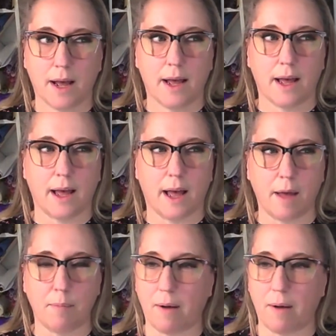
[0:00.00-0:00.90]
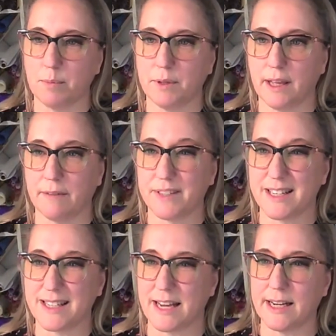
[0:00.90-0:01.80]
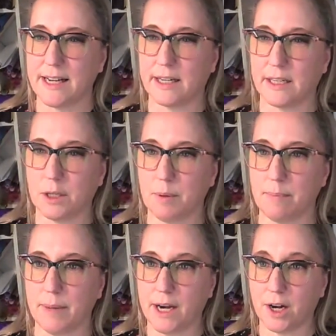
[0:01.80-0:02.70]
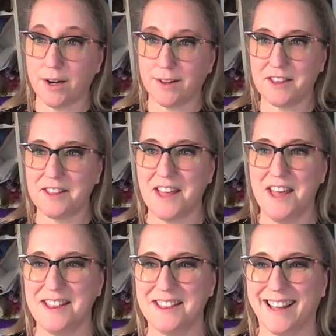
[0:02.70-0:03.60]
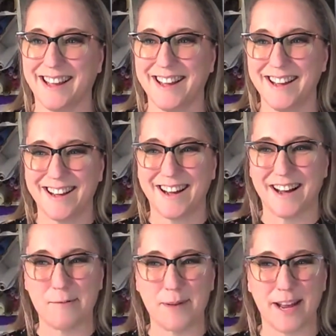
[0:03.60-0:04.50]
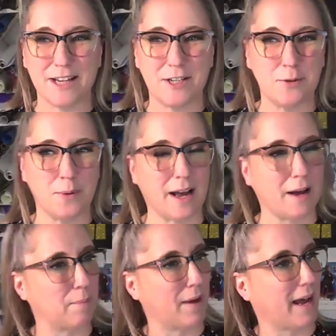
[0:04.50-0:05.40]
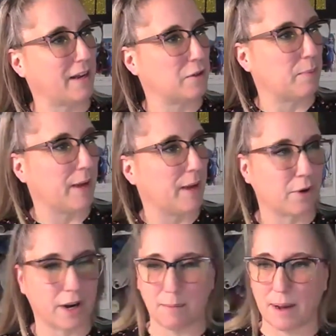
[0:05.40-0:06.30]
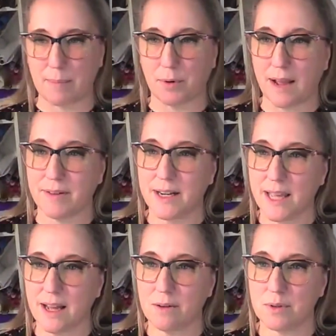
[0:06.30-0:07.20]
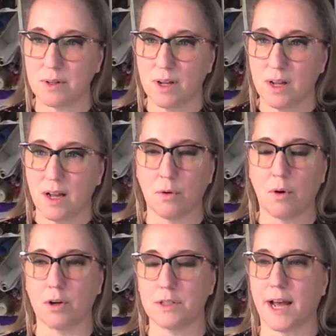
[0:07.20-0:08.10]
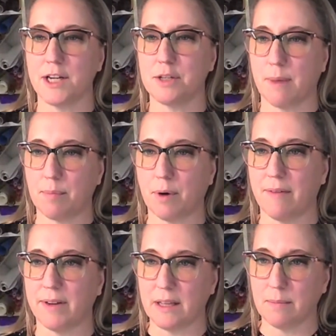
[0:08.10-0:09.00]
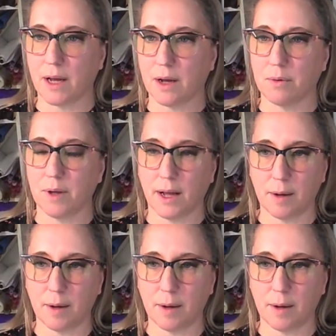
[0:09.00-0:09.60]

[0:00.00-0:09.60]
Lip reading: I probably have extended it a little bit bigger than, and I do pay for it on my private account or tied to my private email.